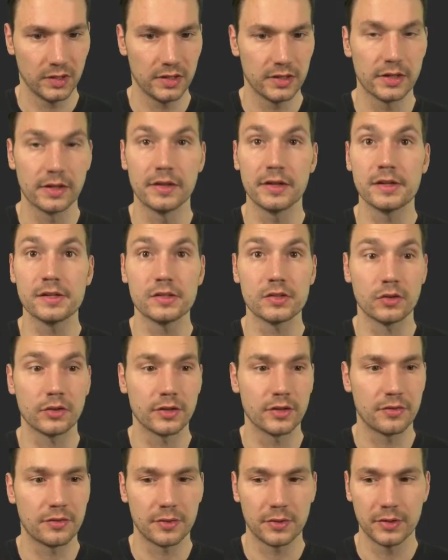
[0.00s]
Either this or
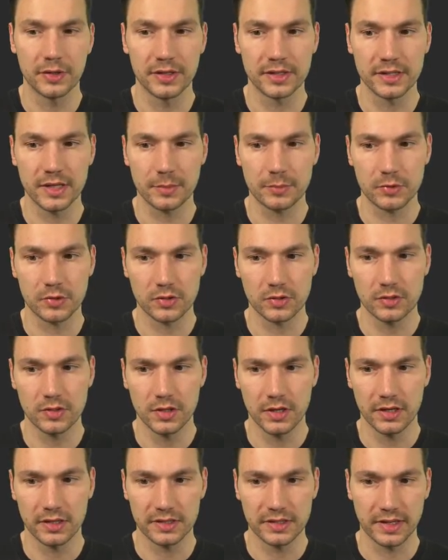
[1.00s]
you throw an exception,
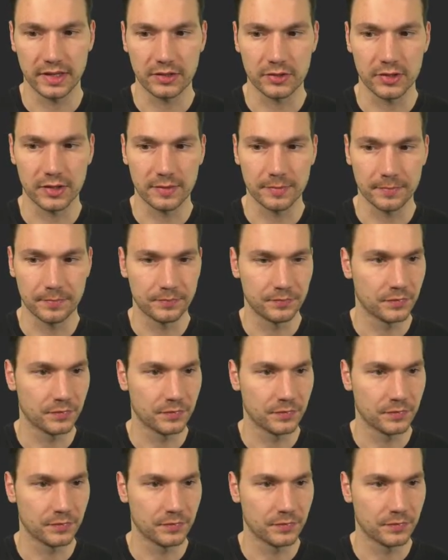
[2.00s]
etc.